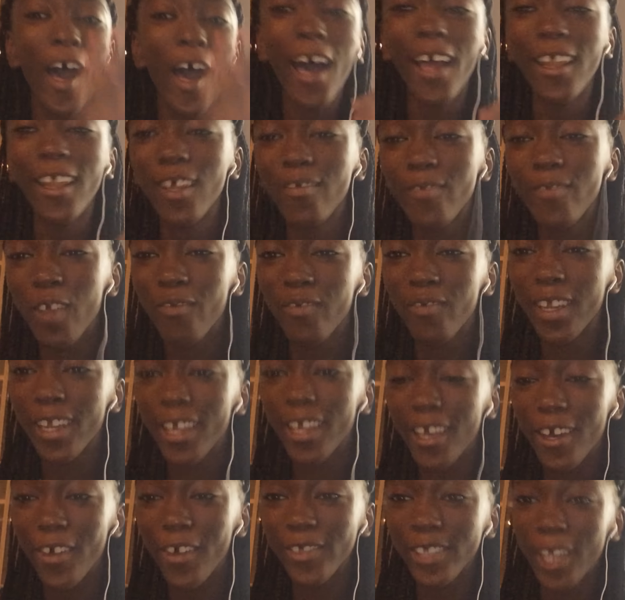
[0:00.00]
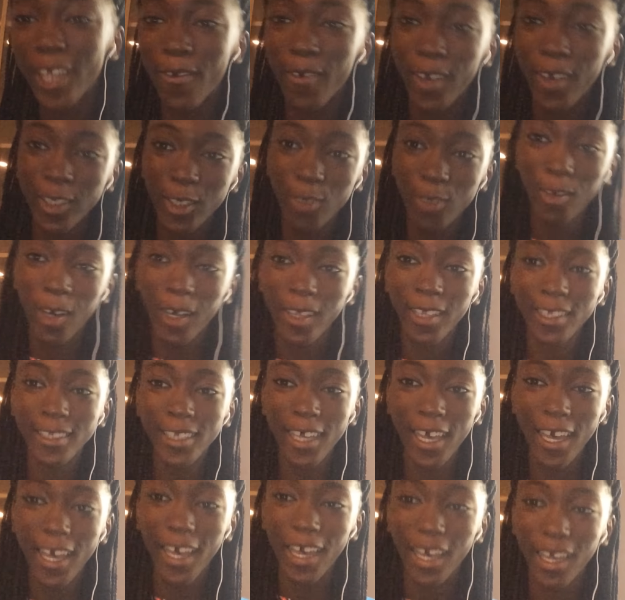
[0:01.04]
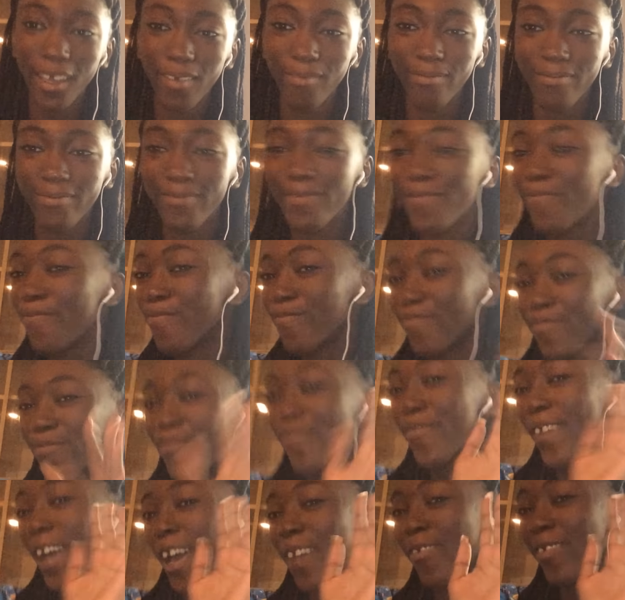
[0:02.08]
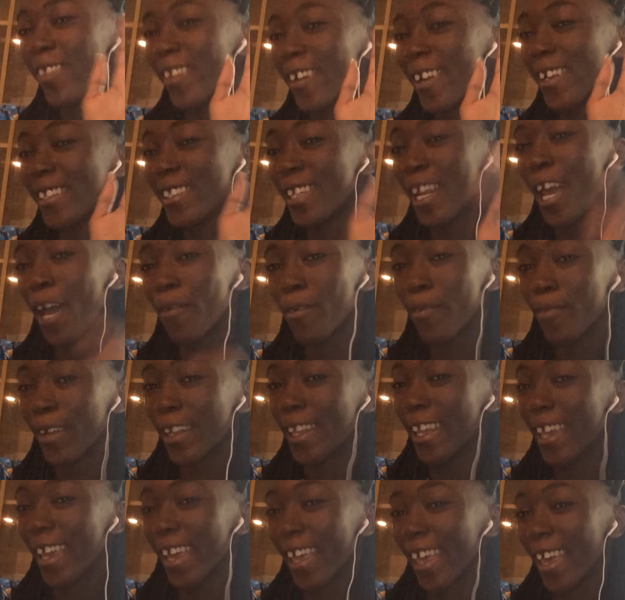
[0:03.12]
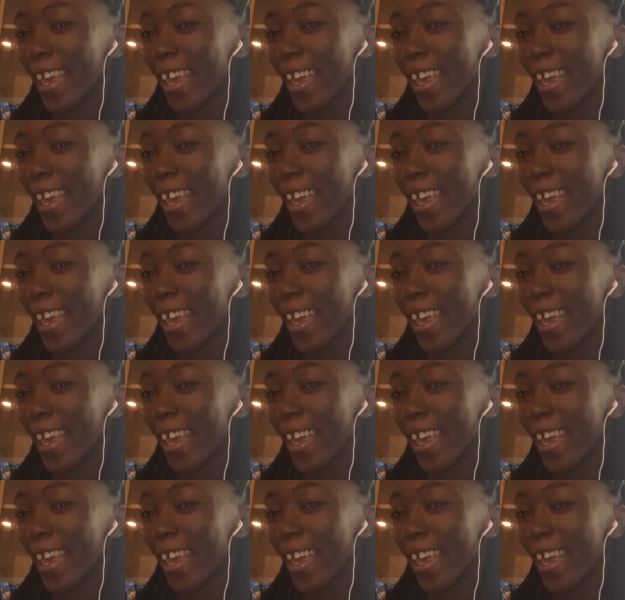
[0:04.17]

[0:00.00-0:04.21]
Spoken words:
I love your videos. I watch you all the time. Bye, Florence, and happy birthday